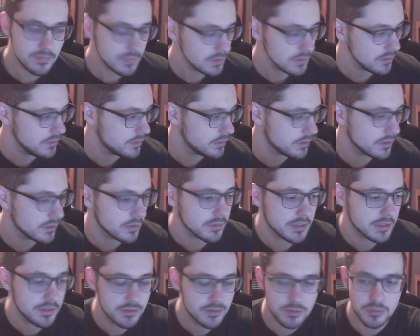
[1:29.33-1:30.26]
So
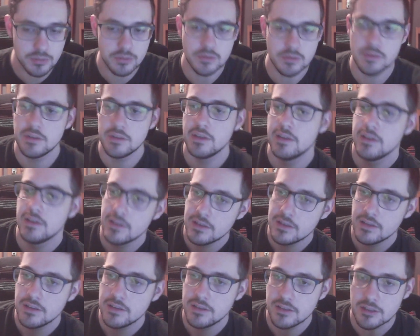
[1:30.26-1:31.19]
that's cool.
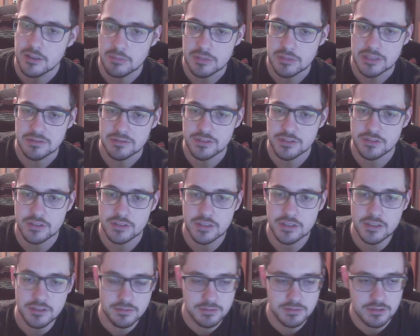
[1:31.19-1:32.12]
I'll probably
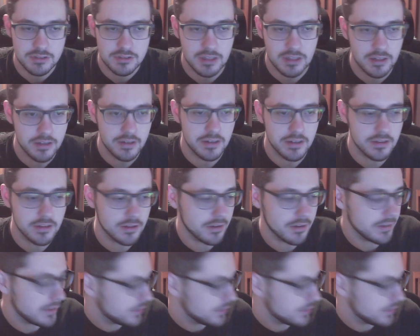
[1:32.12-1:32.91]
start soldering all that